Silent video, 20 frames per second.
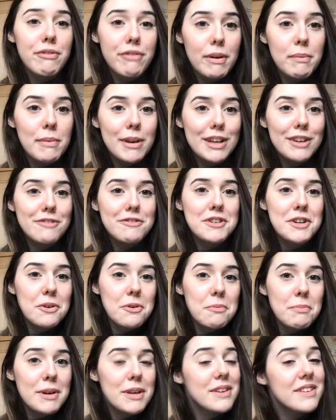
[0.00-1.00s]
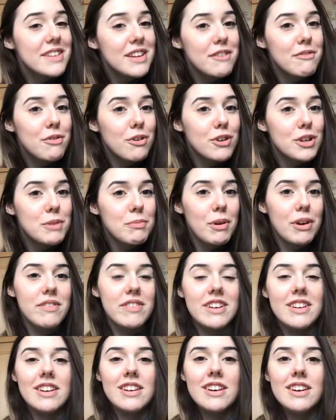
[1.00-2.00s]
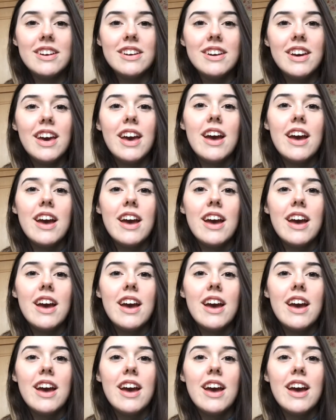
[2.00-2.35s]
family have told me as they've watched my video.